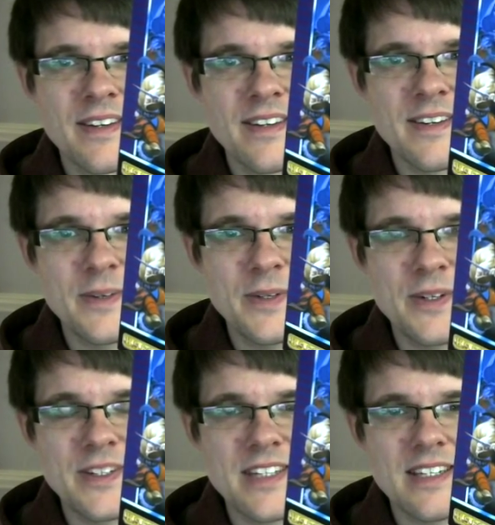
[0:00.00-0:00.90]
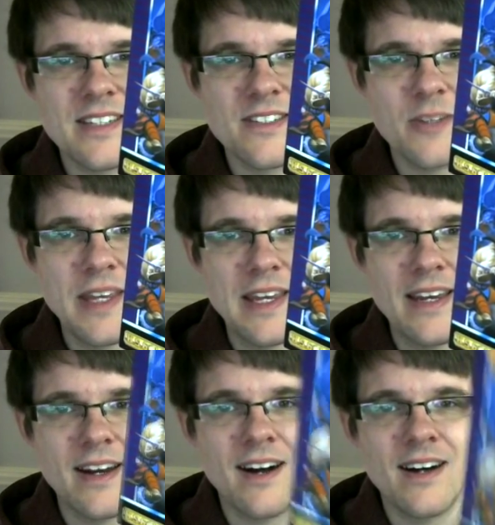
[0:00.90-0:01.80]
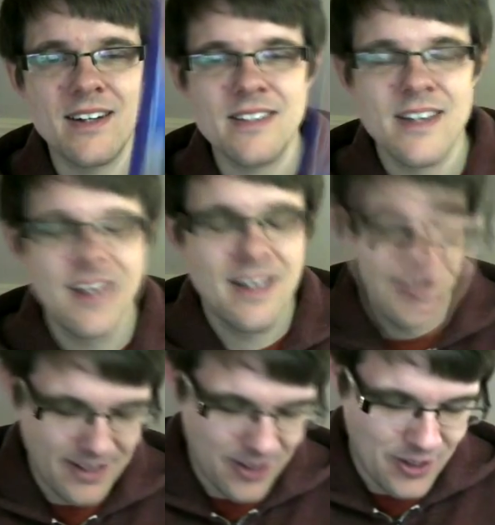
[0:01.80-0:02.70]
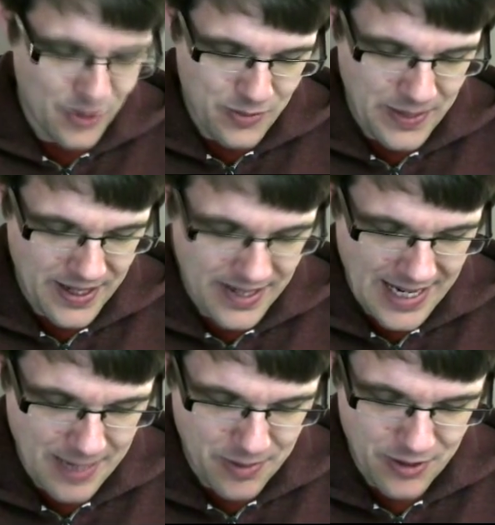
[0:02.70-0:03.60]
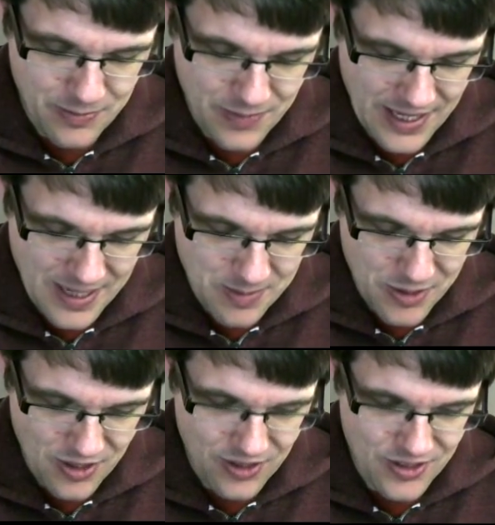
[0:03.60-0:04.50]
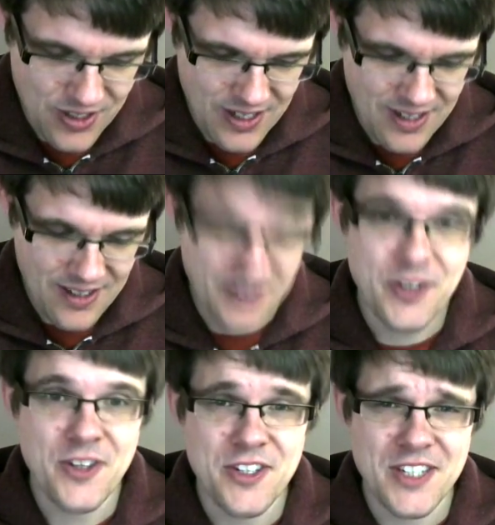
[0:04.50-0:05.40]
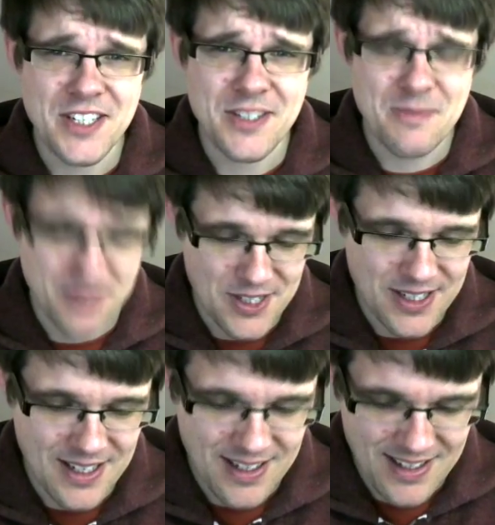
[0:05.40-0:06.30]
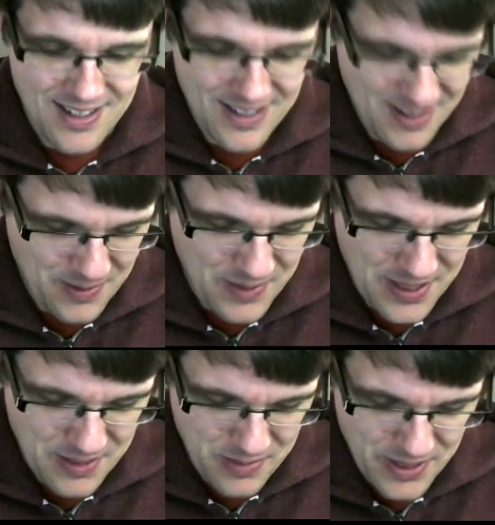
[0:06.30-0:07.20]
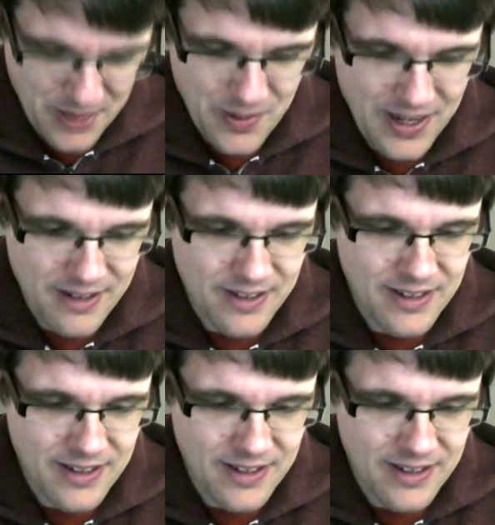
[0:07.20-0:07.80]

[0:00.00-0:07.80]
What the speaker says: You know, when you consider some of the art that the European Capcom games got on other systems, I think we did pretty well.